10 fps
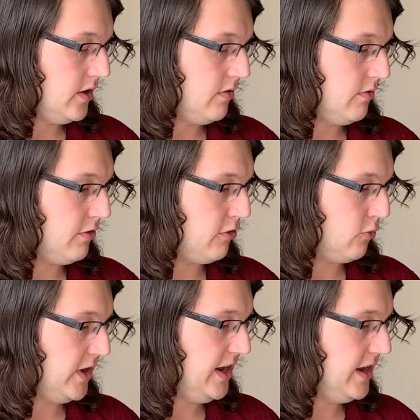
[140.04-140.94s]

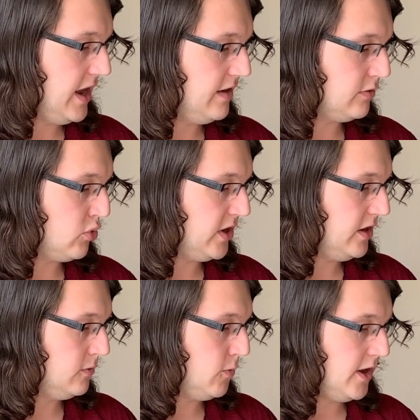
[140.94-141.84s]
3 is a pretty
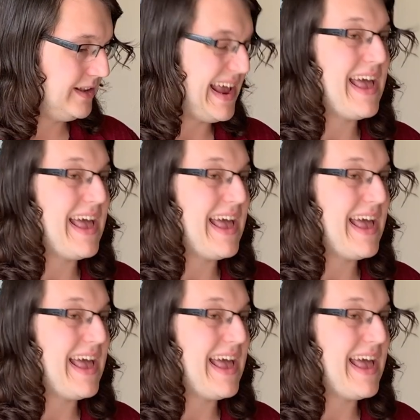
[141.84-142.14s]
good one,